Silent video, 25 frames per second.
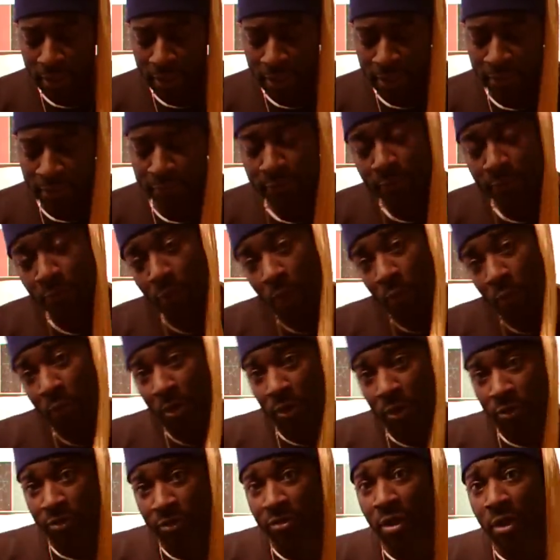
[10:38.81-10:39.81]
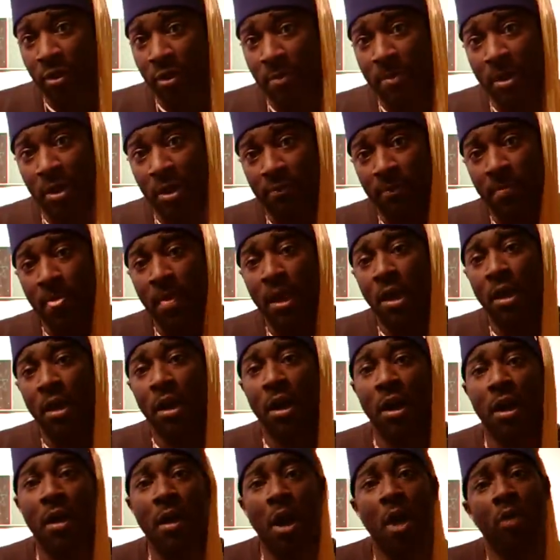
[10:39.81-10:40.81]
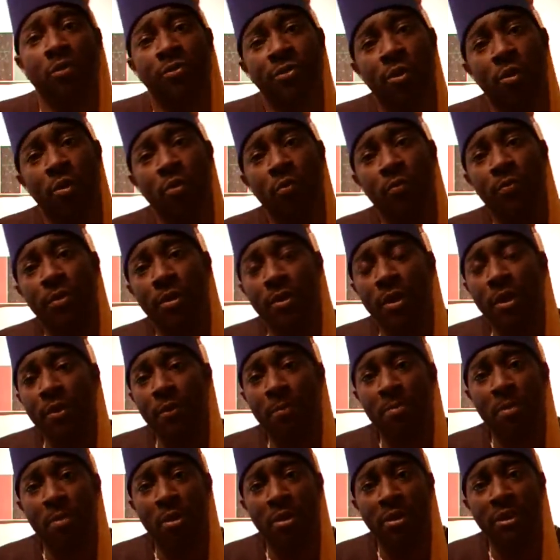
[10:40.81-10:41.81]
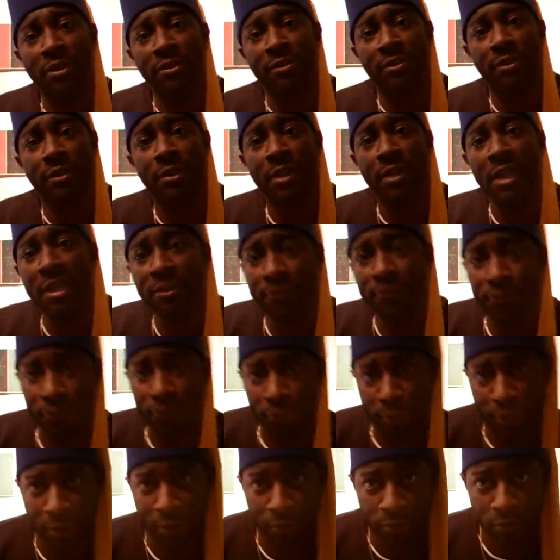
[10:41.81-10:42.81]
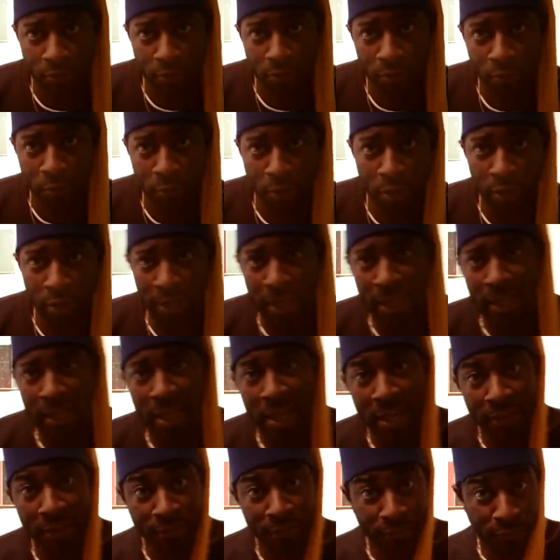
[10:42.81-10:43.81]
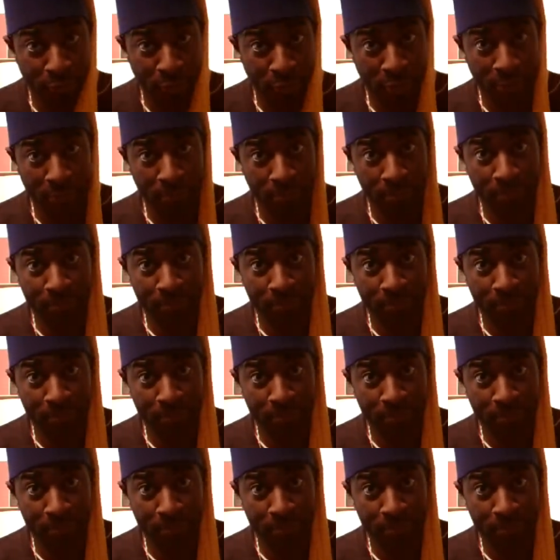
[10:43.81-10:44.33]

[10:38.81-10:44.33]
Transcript: is what we're going to talk about. Also, the other part is history. We look at history,